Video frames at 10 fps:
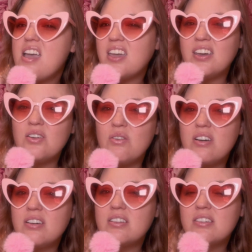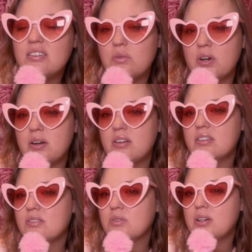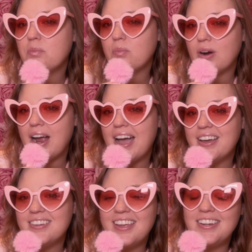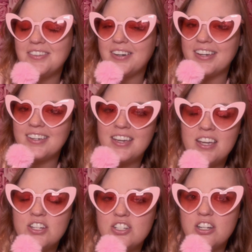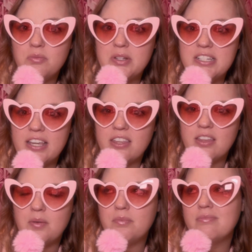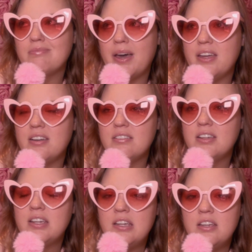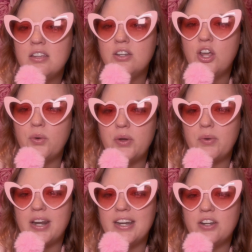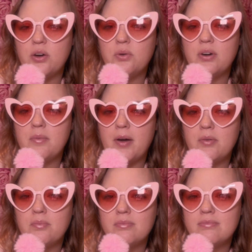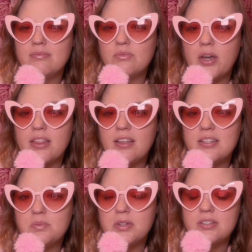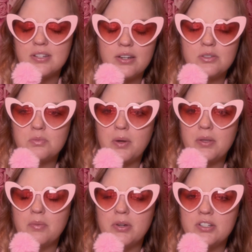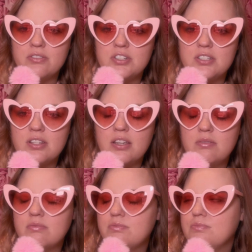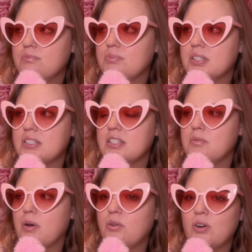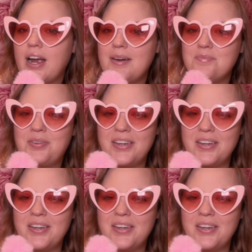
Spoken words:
Ew, what a brat. Anyway, shouldn't have been taking them, but knowing what I know about weight loss pills now is probably a bunch of just like placebo crap